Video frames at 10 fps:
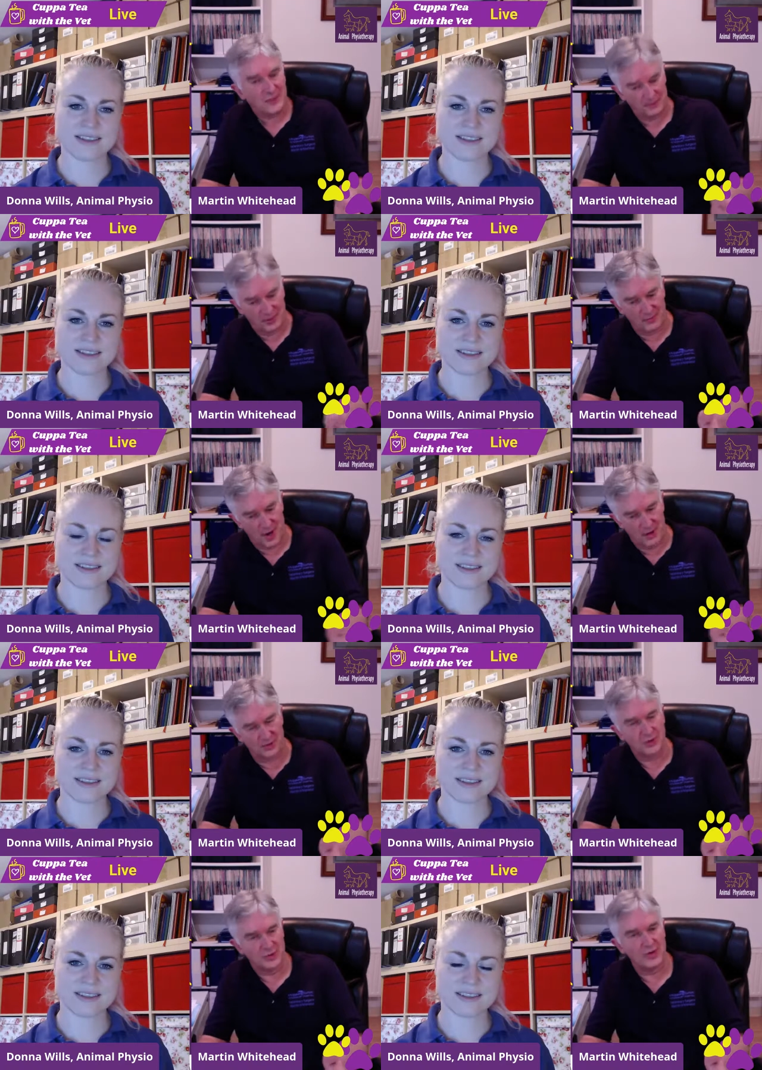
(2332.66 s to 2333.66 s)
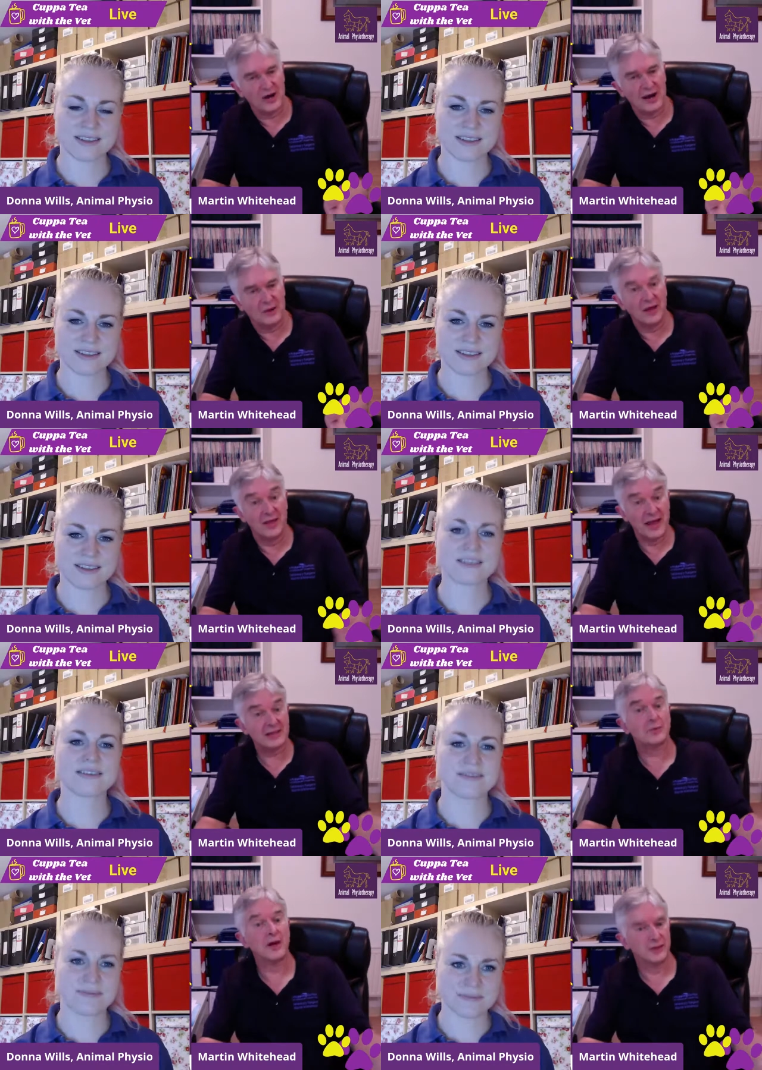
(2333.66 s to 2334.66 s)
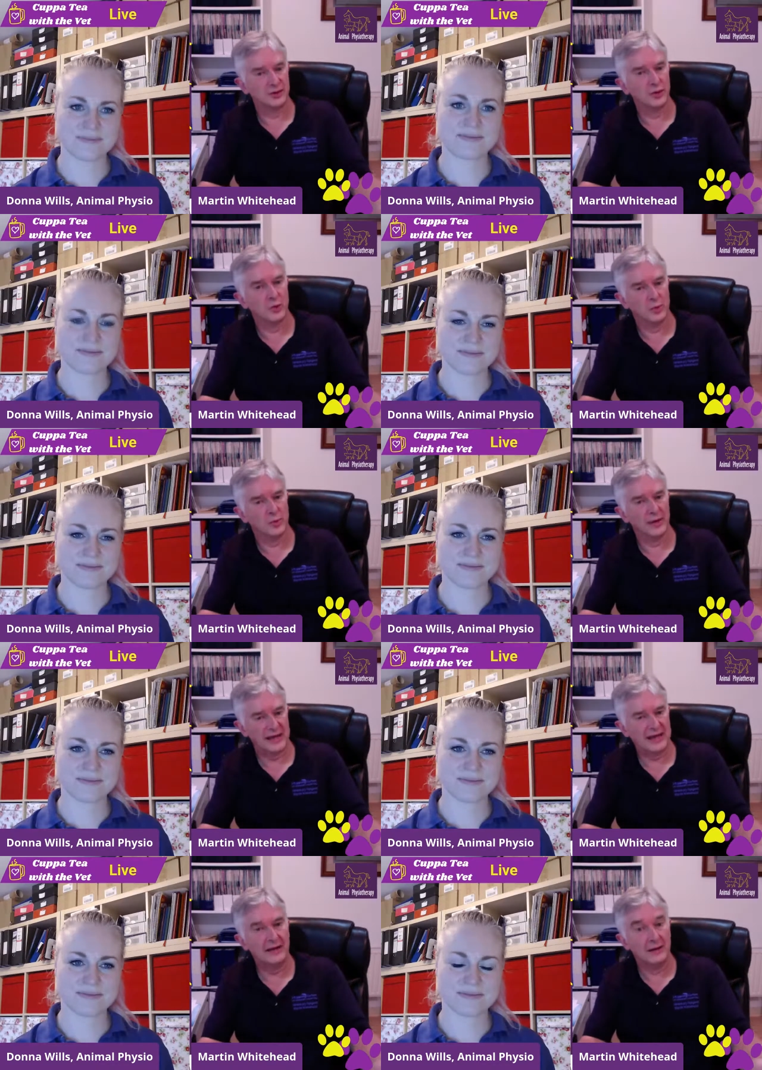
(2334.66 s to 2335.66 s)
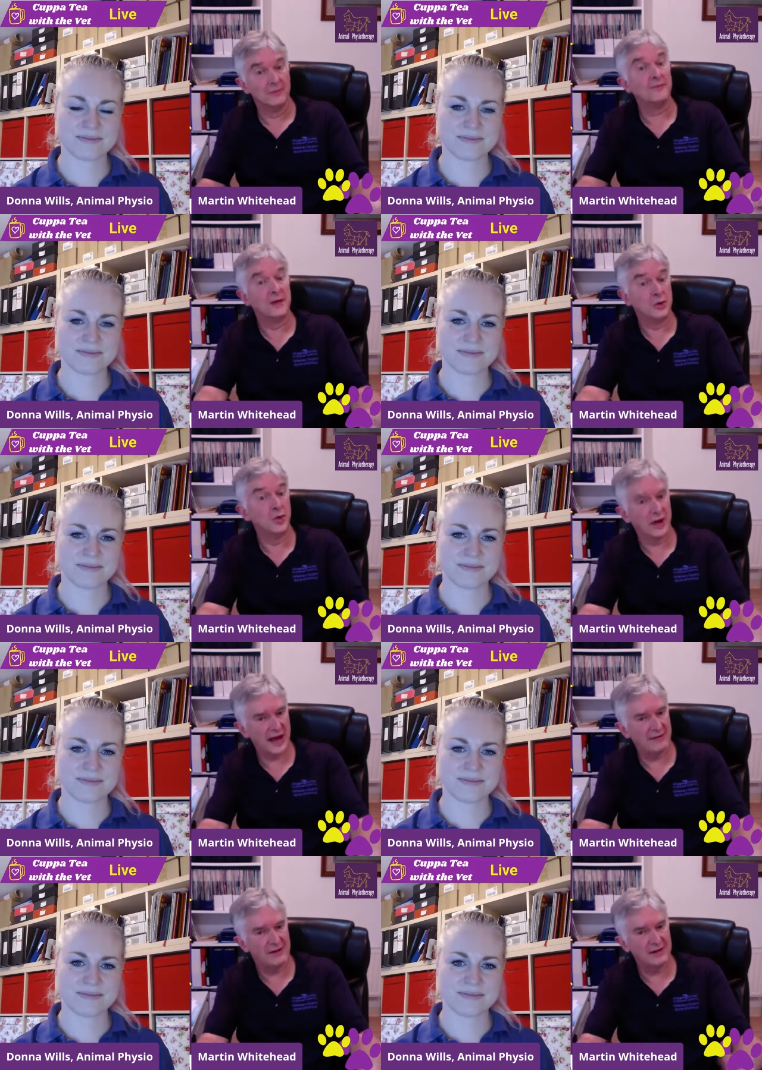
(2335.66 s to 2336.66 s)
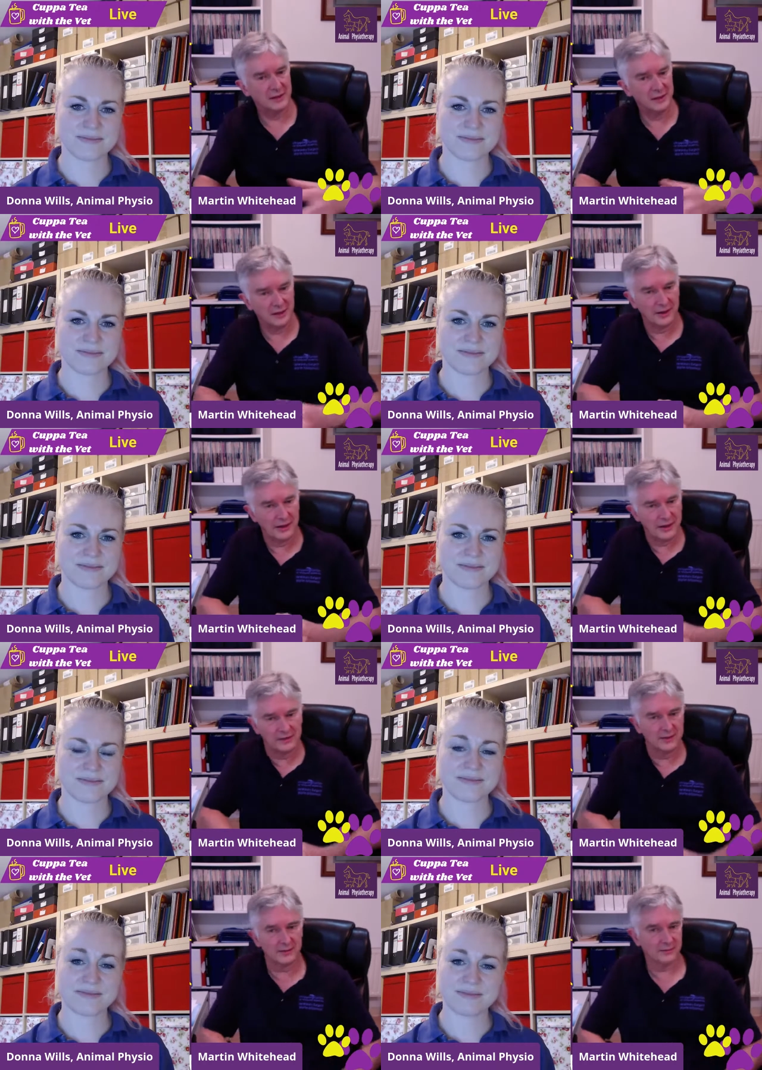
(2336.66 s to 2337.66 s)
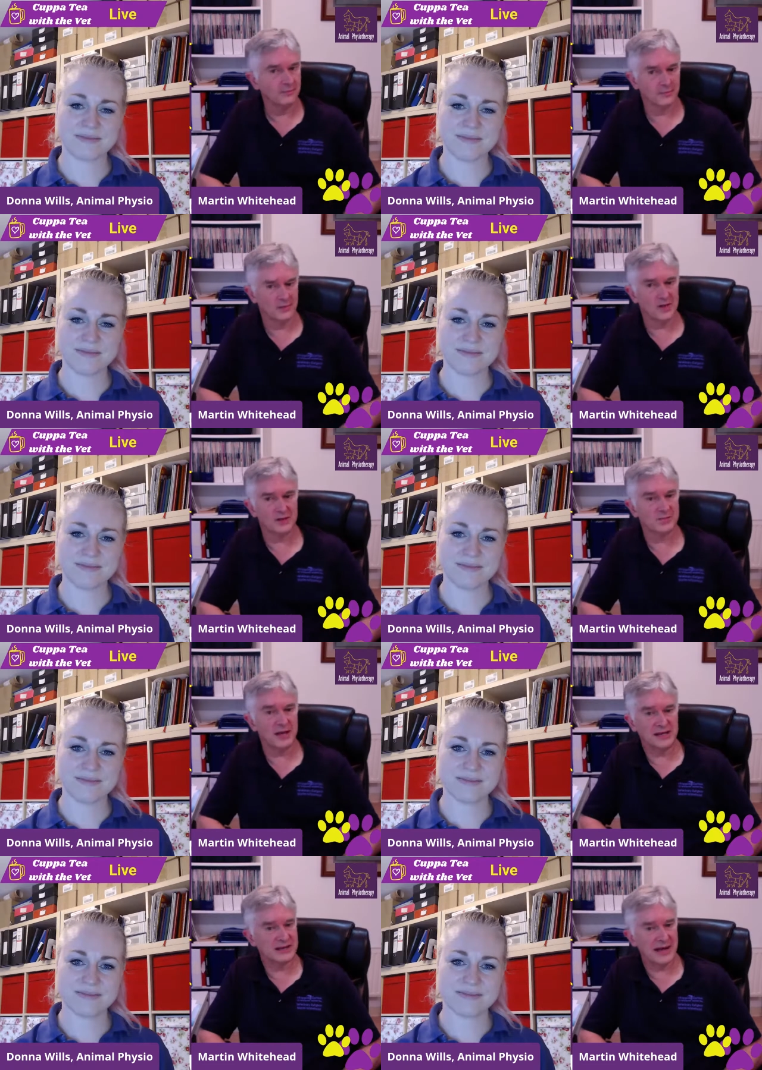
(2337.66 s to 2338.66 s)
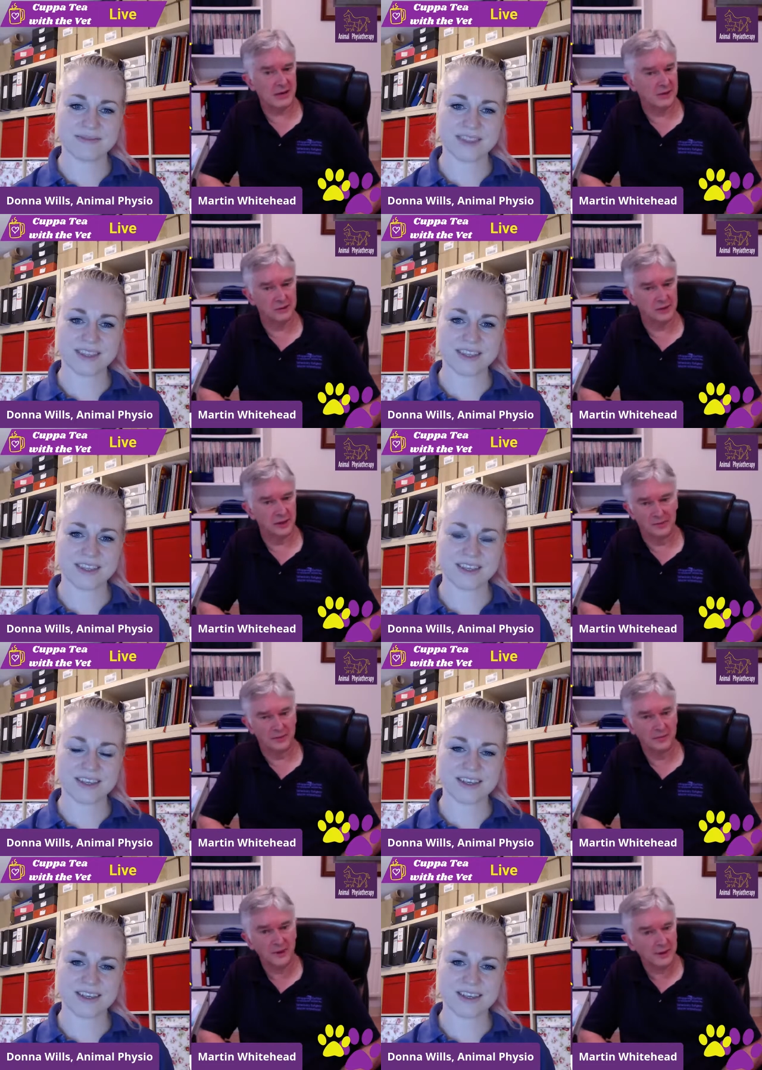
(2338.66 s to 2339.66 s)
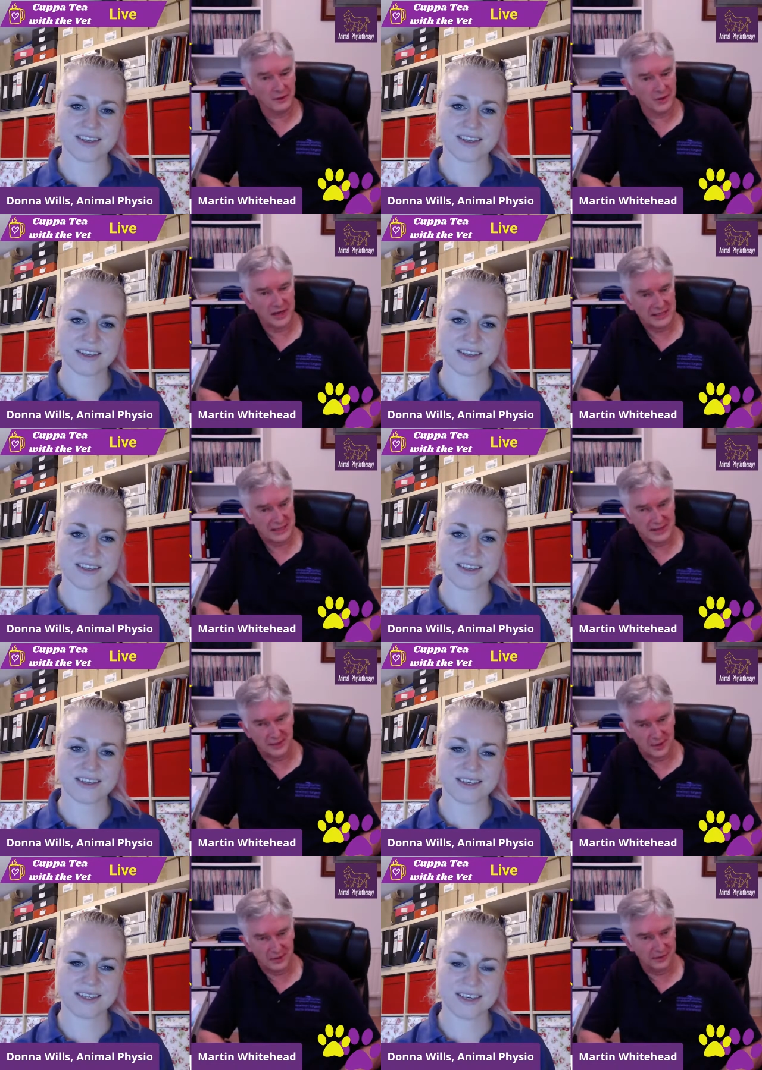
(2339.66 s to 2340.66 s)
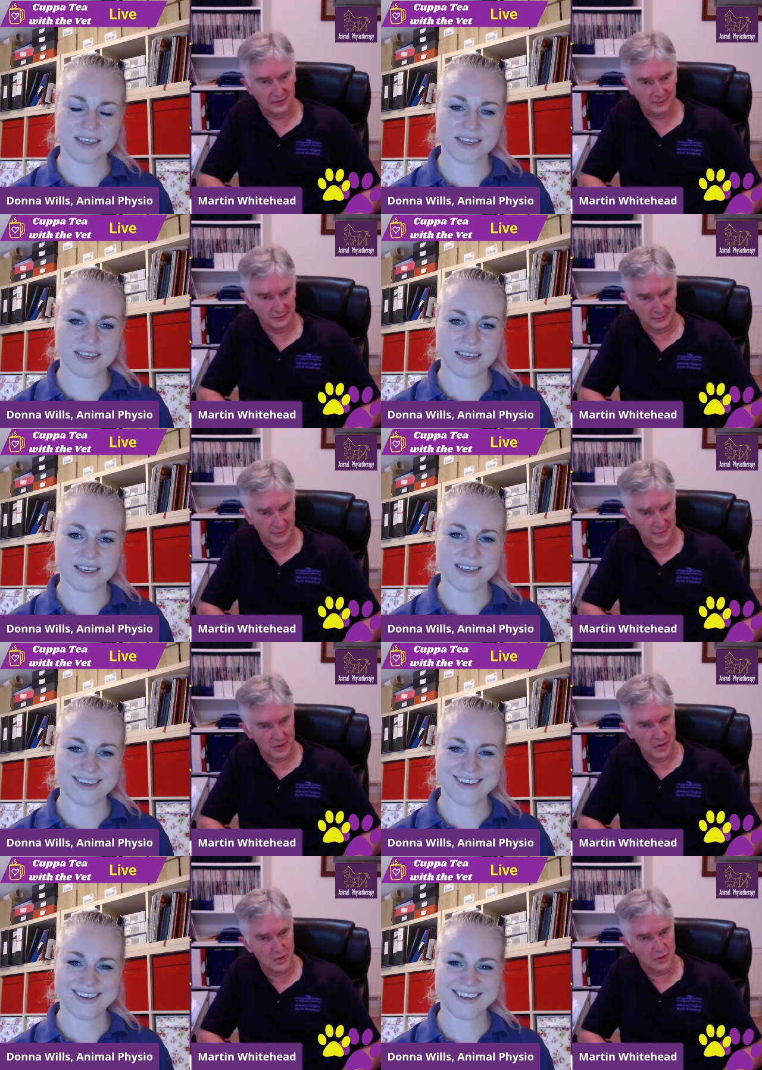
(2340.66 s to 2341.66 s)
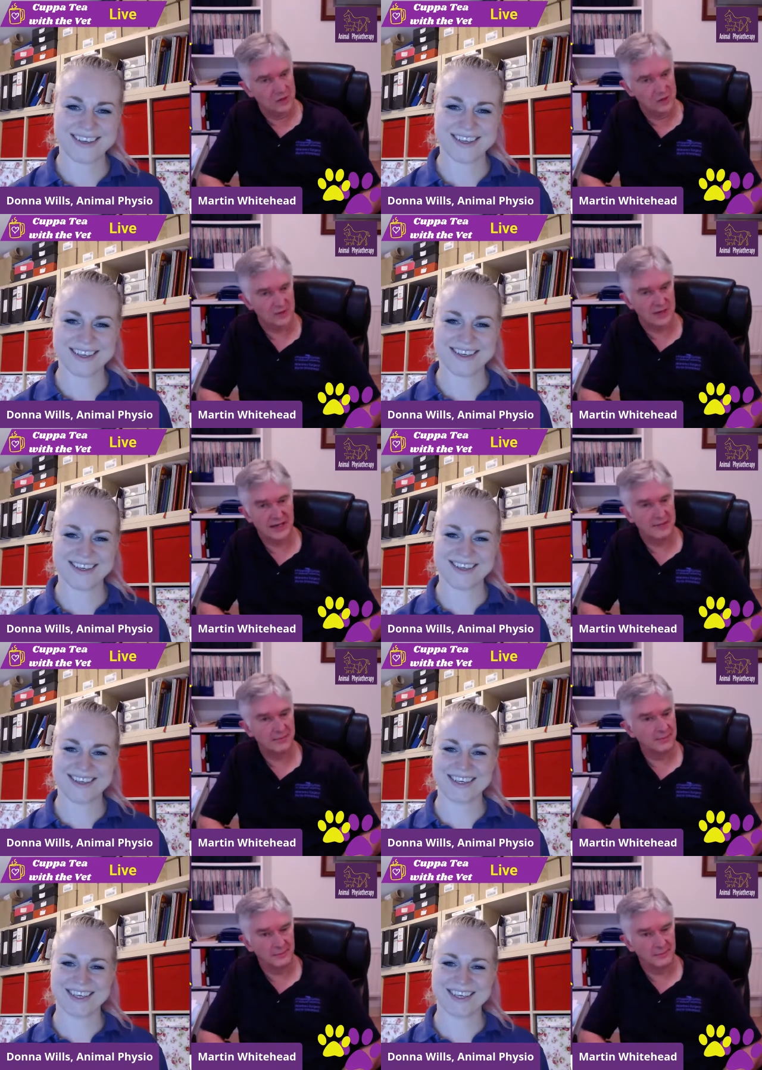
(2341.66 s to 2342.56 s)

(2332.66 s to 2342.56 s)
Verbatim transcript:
Speaker 1: but marked on the ground, and that's where the door will be for your carriage. It, it just makes our um, train system look ludicrously